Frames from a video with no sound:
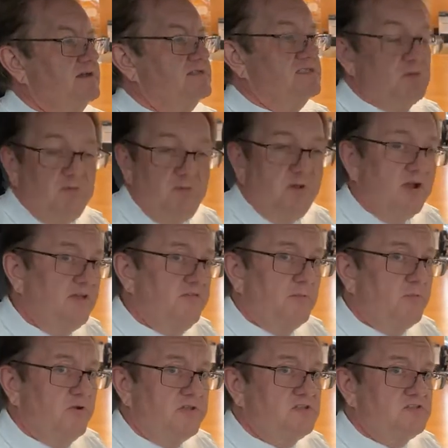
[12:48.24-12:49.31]
some of them aren't
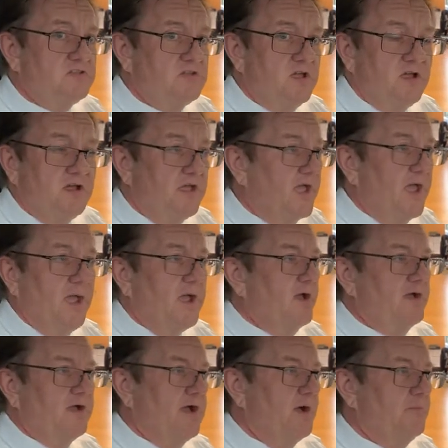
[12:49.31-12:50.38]
even putting
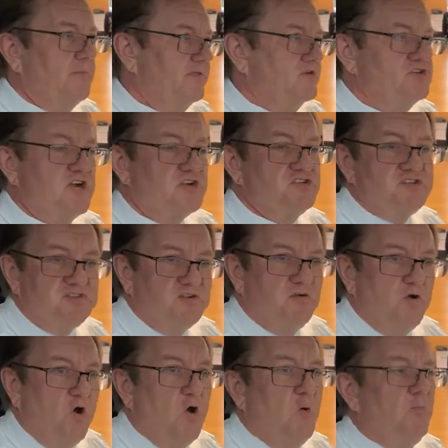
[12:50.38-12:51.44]
upping the chargers in
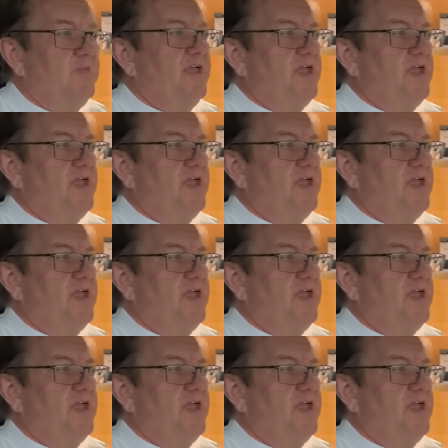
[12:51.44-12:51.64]
their home.